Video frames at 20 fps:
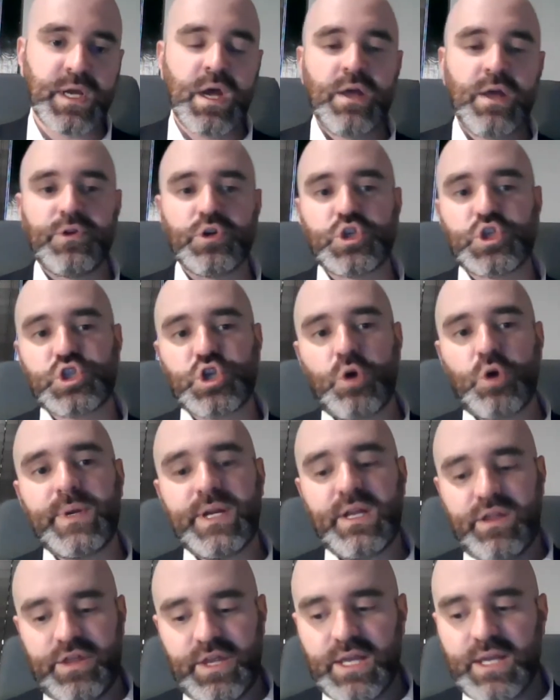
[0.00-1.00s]
There's so many
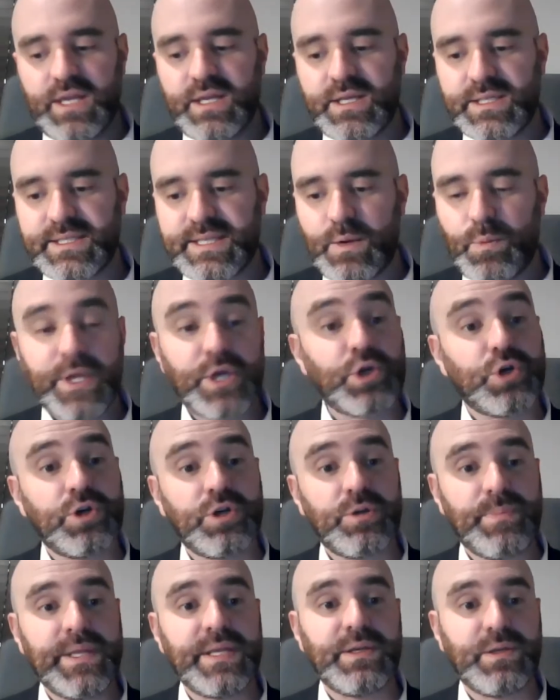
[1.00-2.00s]
things that we
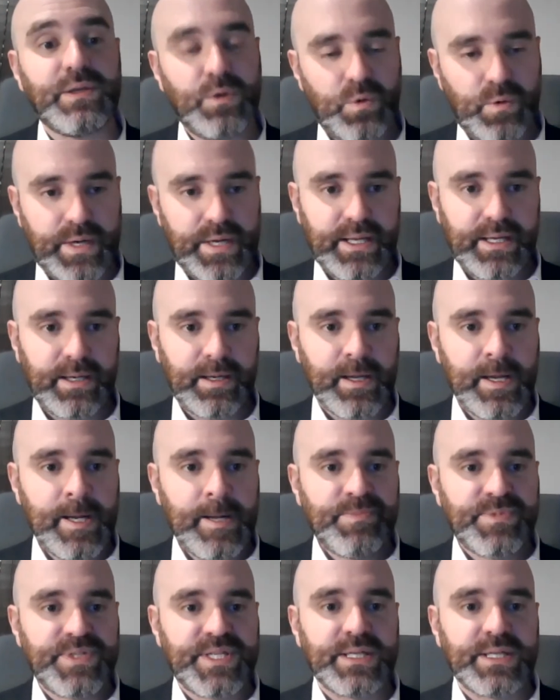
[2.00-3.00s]
could be doing
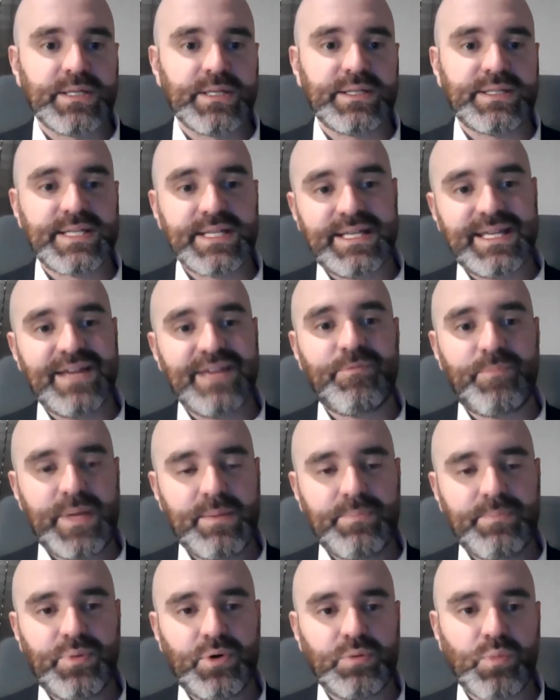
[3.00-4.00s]
to give
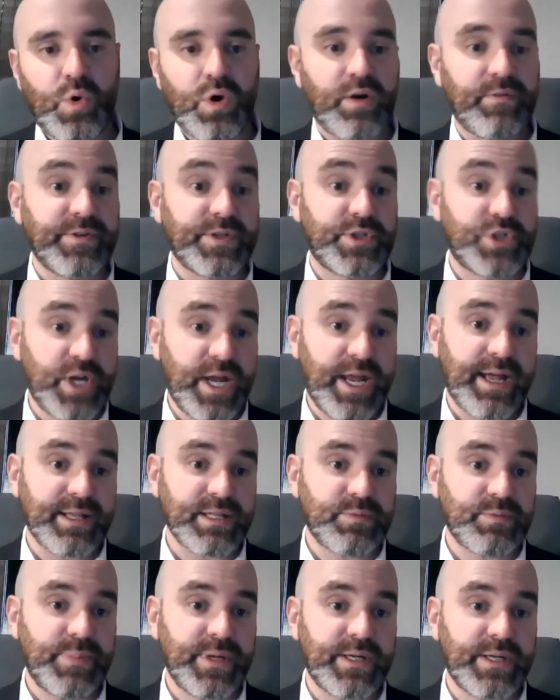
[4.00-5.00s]
people more of a
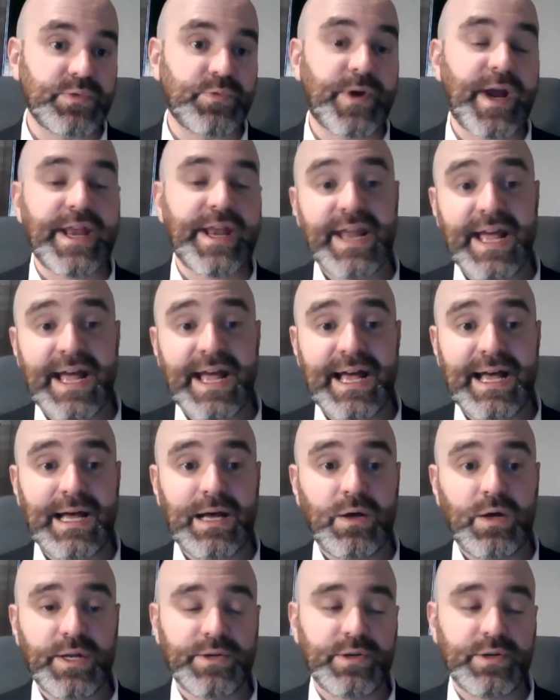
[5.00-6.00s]
chance because right now,
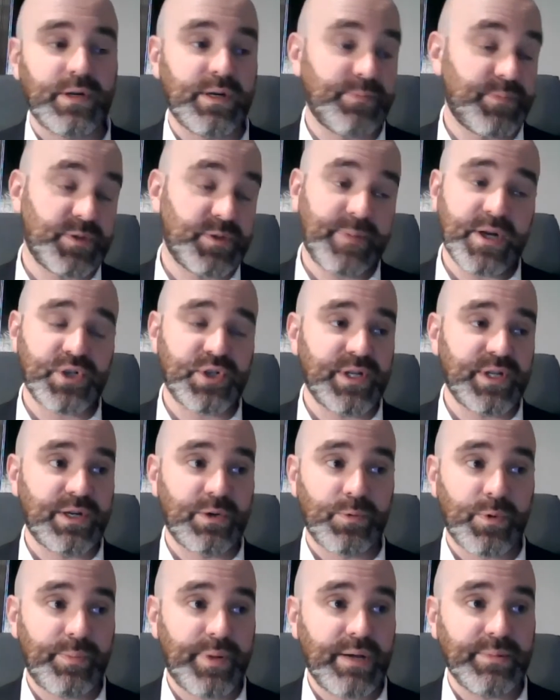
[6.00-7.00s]
especially under
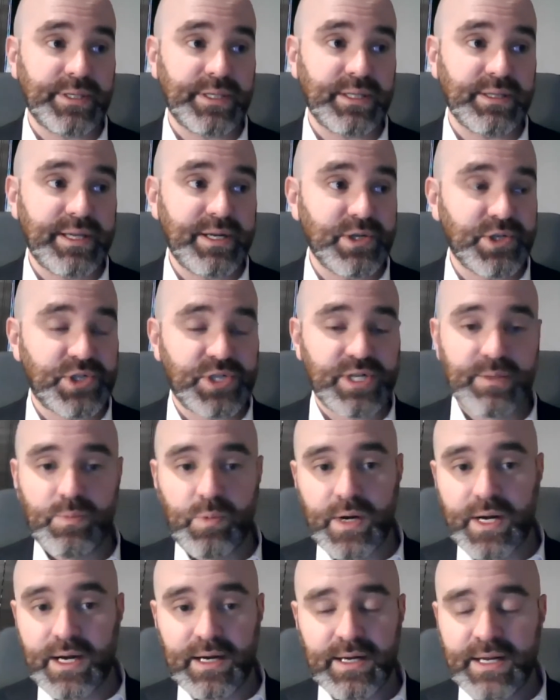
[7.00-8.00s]
Republican leadership,
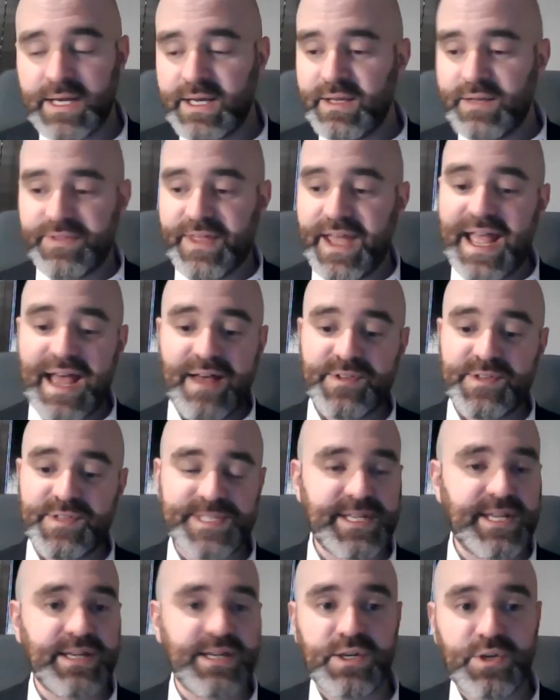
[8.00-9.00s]
where they haven't
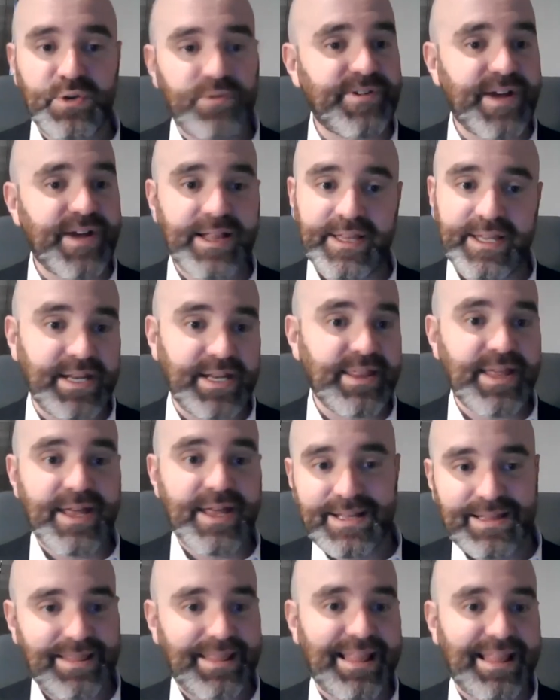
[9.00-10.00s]
seen a new felony they
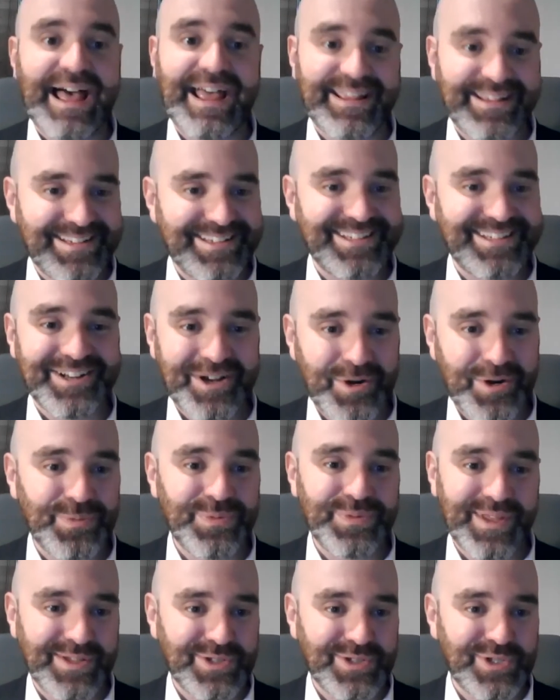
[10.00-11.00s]
didn't like,
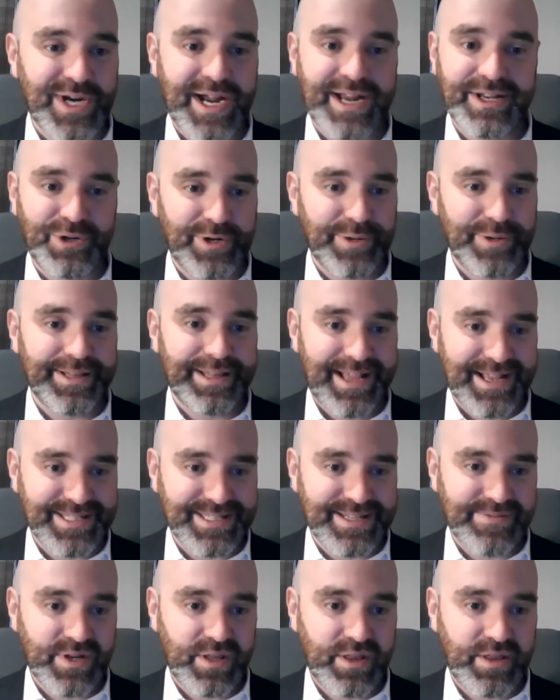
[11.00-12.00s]
trying to criminalize
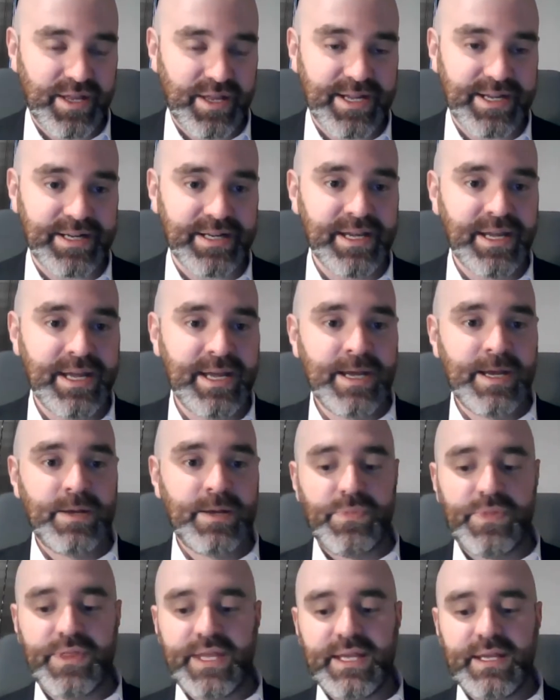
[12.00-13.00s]
everything,
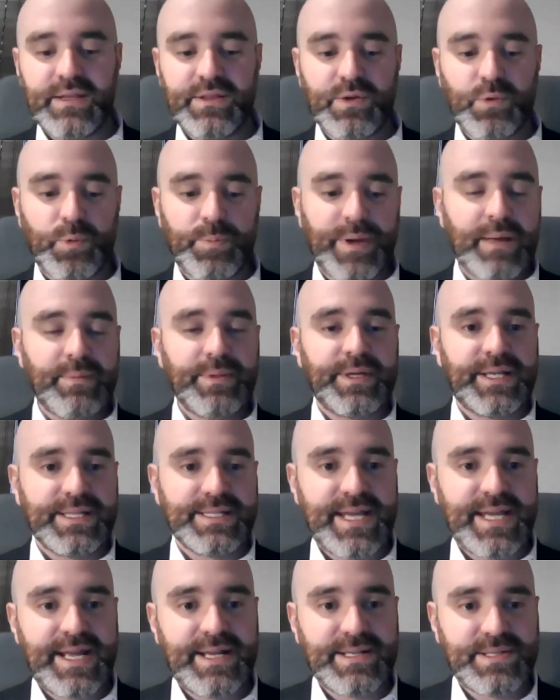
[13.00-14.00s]
the Republicans'
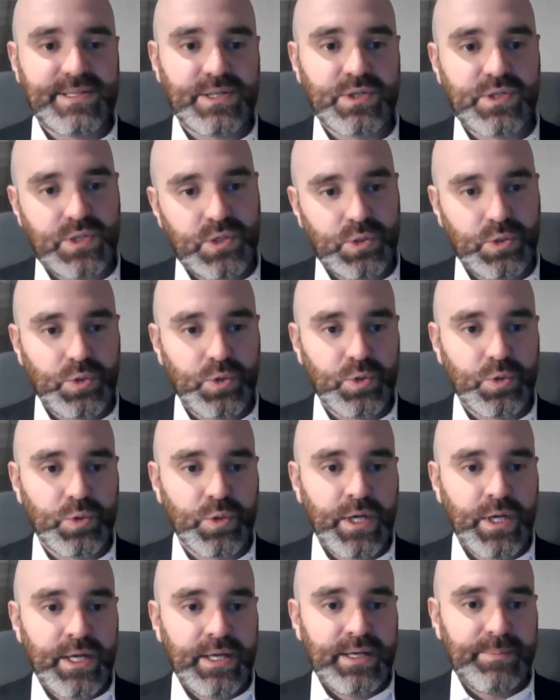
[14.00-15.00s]
answer to
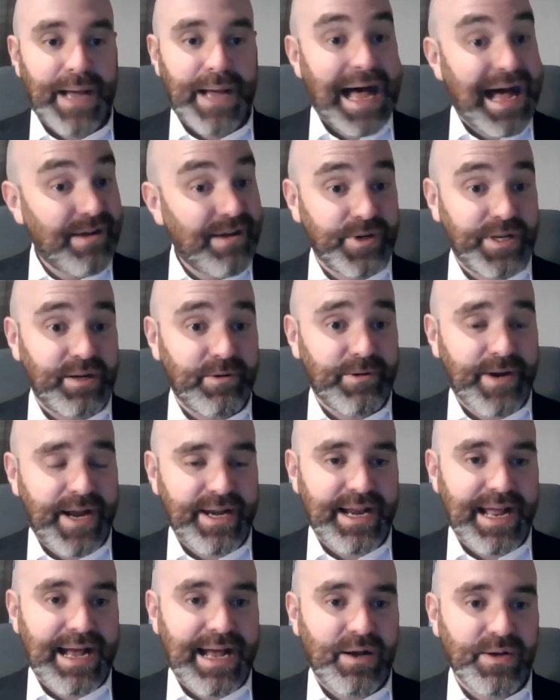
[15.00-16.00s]
poverty right now is